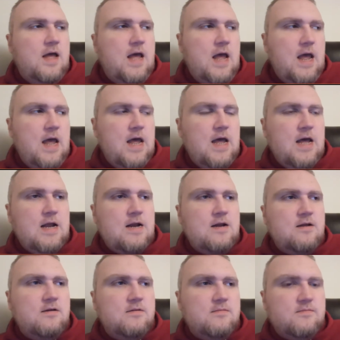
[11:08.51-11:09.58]

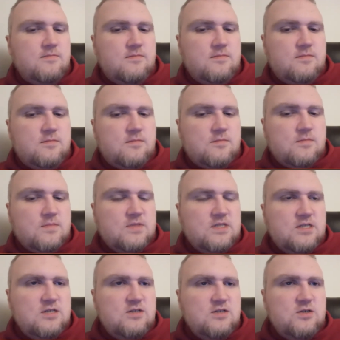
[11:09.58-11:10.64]
And
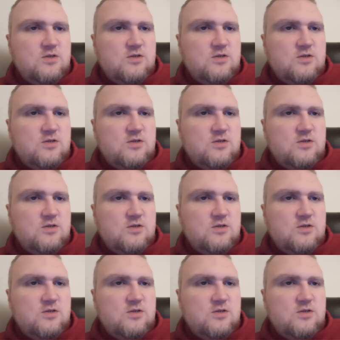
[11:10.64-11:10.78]
so